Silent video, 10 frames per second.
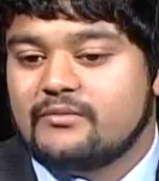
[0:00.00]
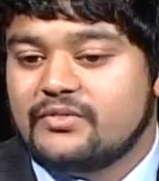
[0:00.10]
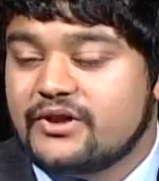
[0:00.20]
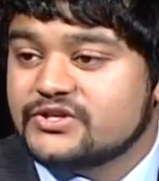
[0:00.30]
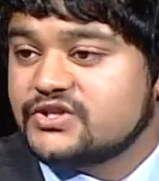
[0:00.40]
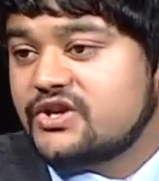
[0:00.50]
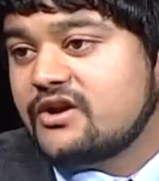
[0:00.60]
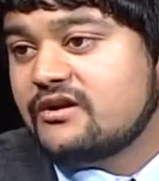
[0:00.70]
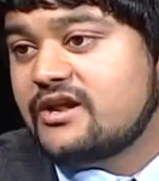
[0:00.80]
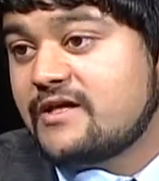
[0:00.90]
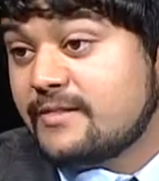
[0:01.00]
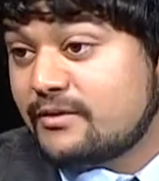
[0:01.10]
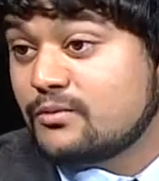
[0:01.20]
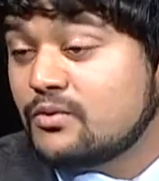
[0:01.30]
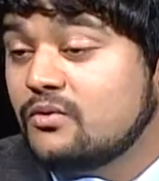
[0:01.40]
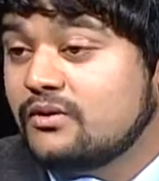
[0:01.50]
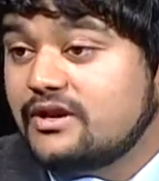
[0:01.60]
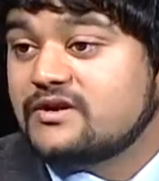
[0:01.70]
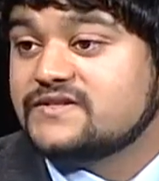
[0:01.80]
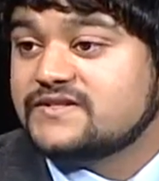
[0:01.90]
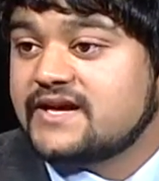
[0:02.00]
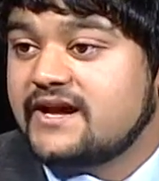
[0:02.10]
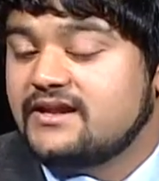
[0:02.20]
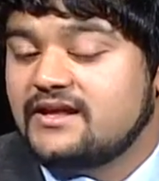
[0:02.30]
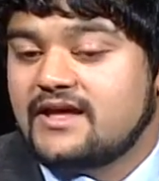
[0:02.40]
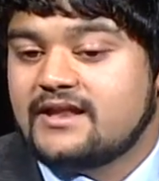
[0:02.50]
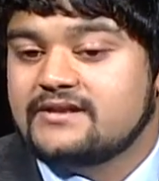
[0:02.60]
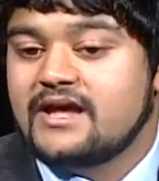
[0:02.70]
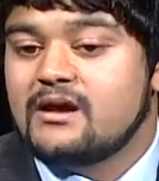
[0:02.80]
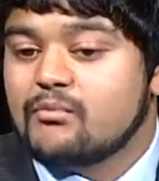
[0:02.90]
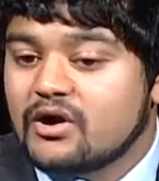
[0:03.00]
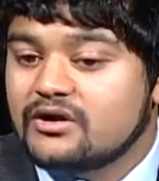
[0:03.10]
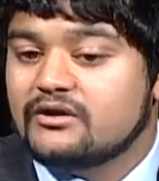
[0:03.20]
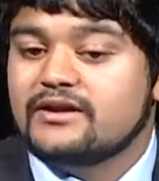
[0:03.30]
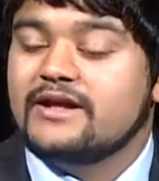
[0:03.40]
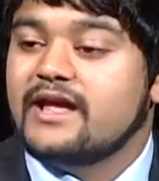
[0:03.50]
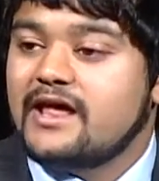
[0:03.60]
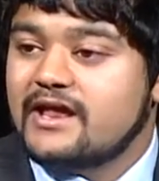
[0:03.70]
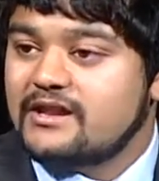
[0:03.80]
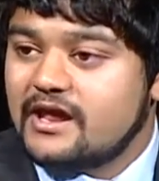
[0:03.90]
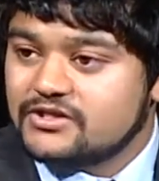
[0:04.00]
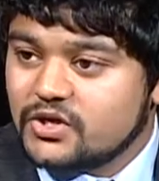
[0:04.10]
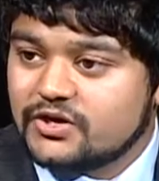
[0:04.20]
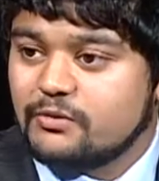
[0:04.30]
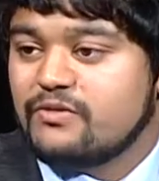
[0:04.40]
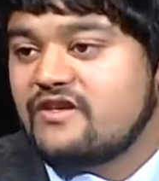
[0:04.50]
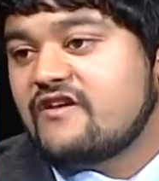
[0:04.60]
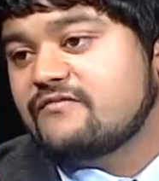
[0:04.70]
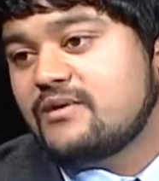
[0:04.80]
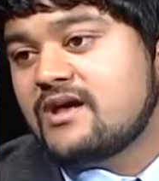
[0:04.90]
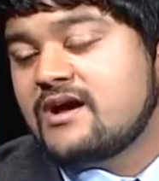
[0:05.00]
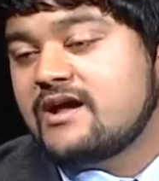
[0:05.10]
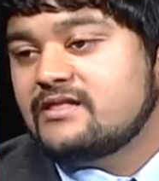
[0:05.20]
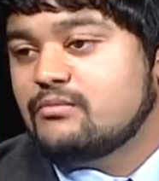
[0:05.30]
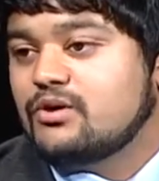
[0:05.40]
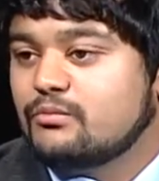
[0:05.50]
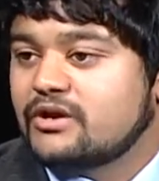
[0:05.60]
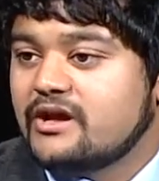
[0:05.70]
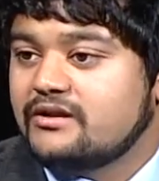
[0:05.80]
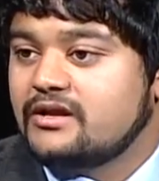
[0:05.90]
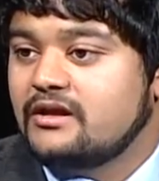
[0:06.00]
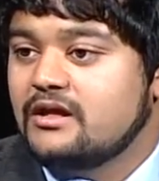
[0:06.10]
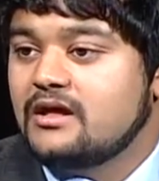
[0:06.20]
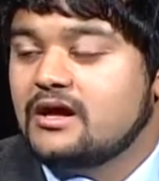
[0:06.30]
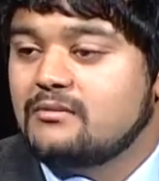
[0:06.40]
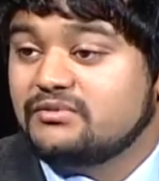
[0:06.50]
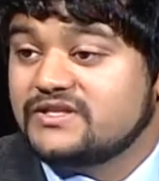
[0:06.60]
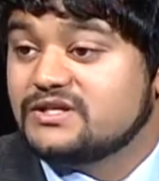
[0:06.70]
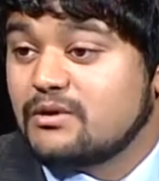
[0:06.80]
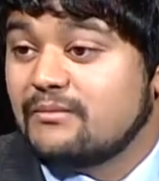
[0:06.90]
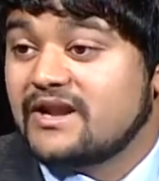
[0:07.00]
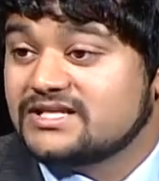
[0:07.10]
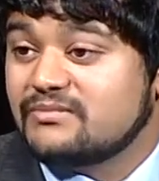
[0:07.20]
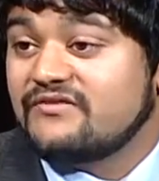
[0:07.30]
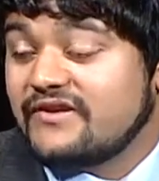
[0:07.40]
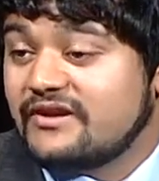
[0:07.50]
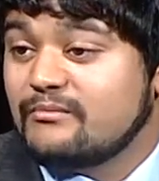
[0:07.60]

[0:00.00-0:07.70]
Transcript: their security and their role in our society, and partnering and talking with the FBI and the Baltimore County Police Department has been a very